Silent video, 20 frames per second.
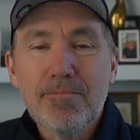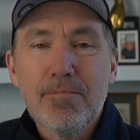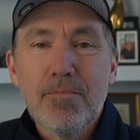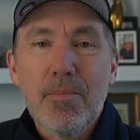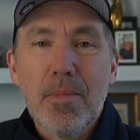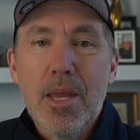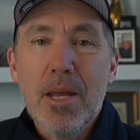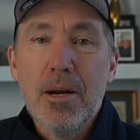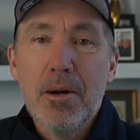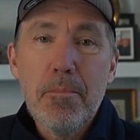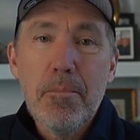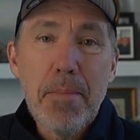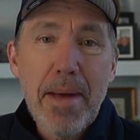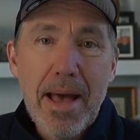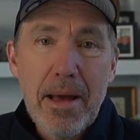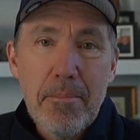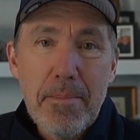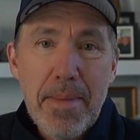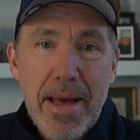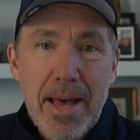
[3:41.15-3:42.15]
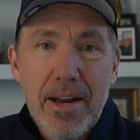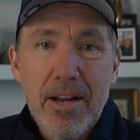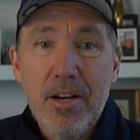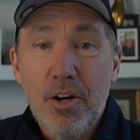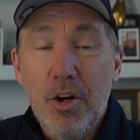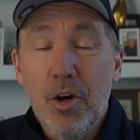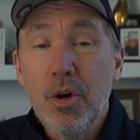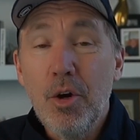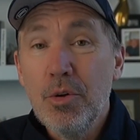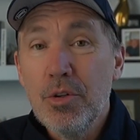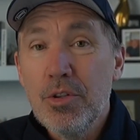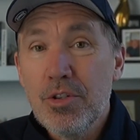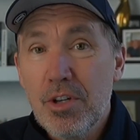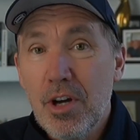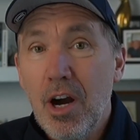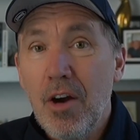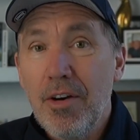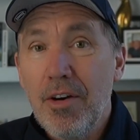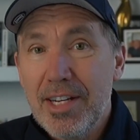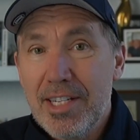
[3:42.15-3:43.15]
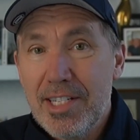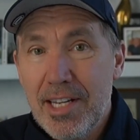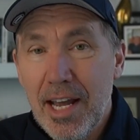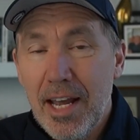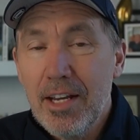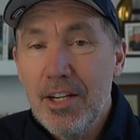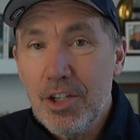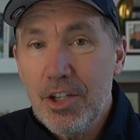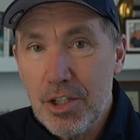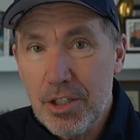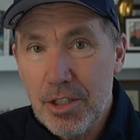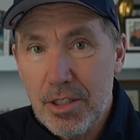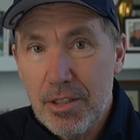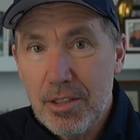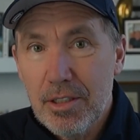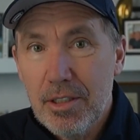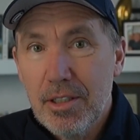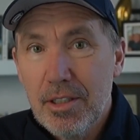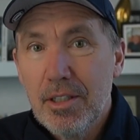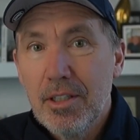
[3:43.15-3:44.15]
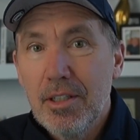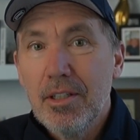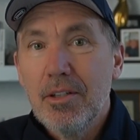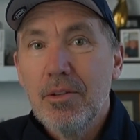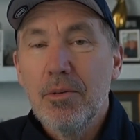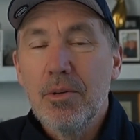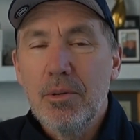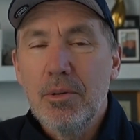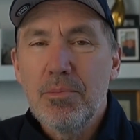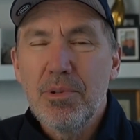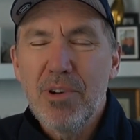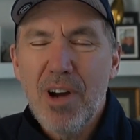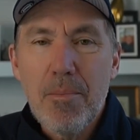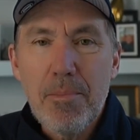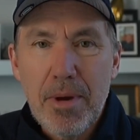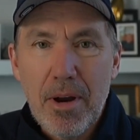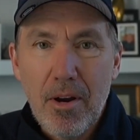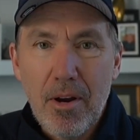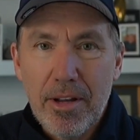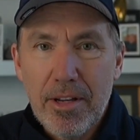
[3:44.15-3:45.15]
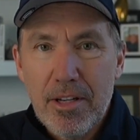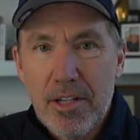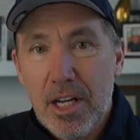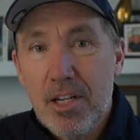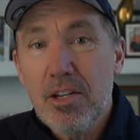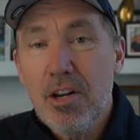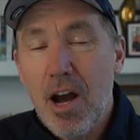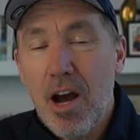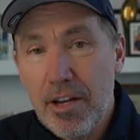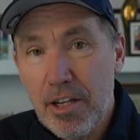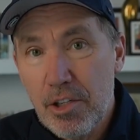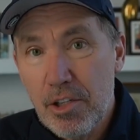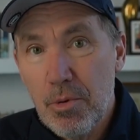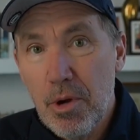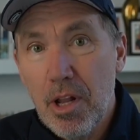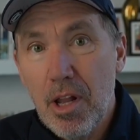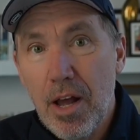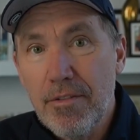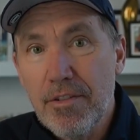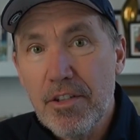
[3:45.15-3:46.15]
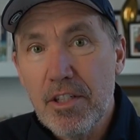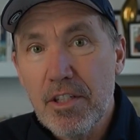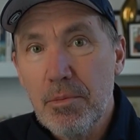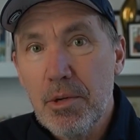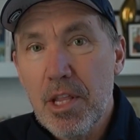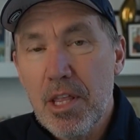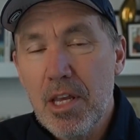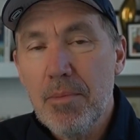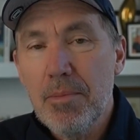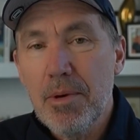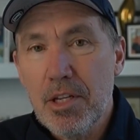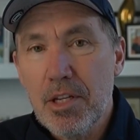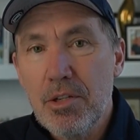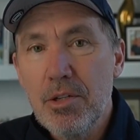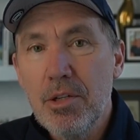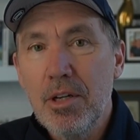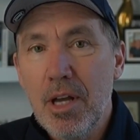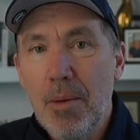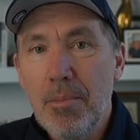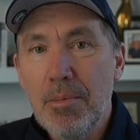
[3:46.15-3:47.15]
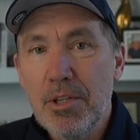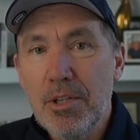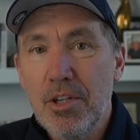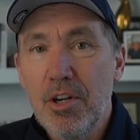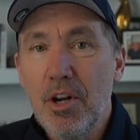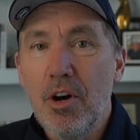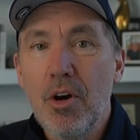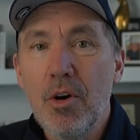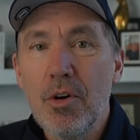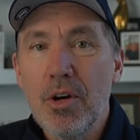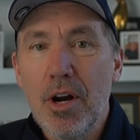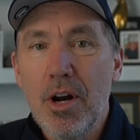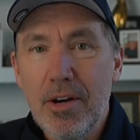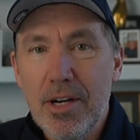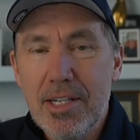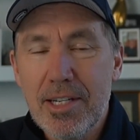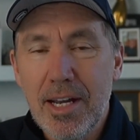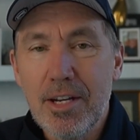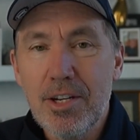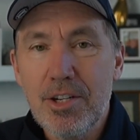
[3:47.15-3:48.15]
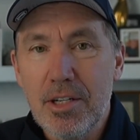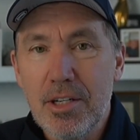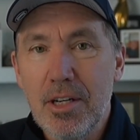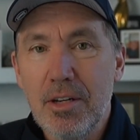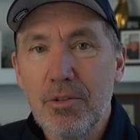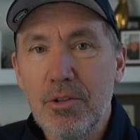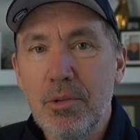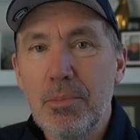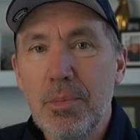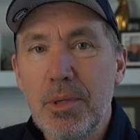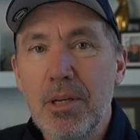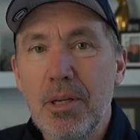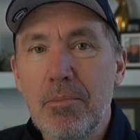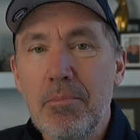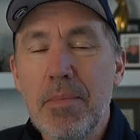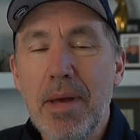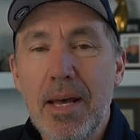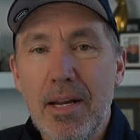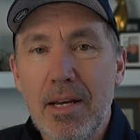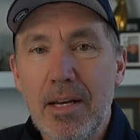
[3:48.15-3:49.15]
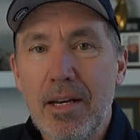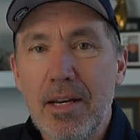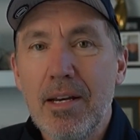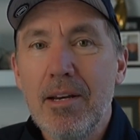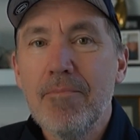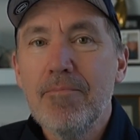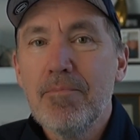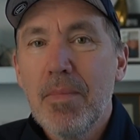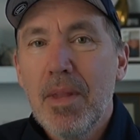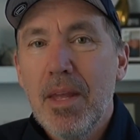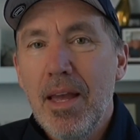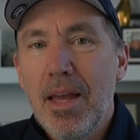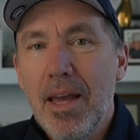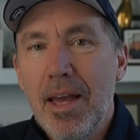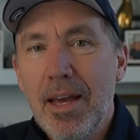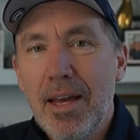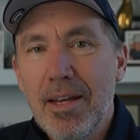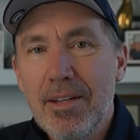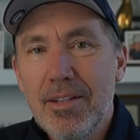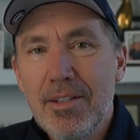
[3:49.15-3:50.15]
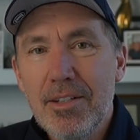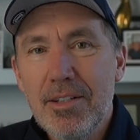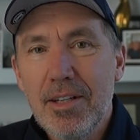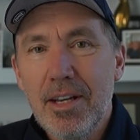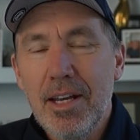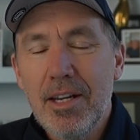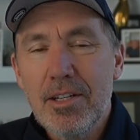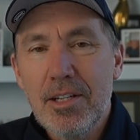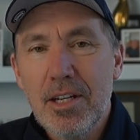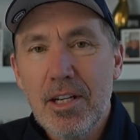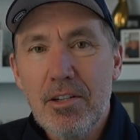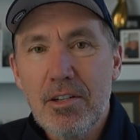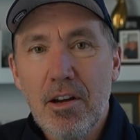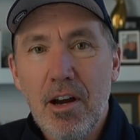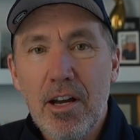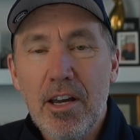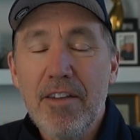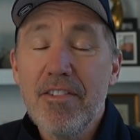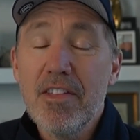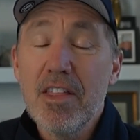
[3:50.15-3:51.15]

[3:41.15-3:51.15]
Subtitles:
Meta owns our attention, primarily. TikTok as well, obviously. When you think about the two companies that own our attention, it would be Meta and TikTok.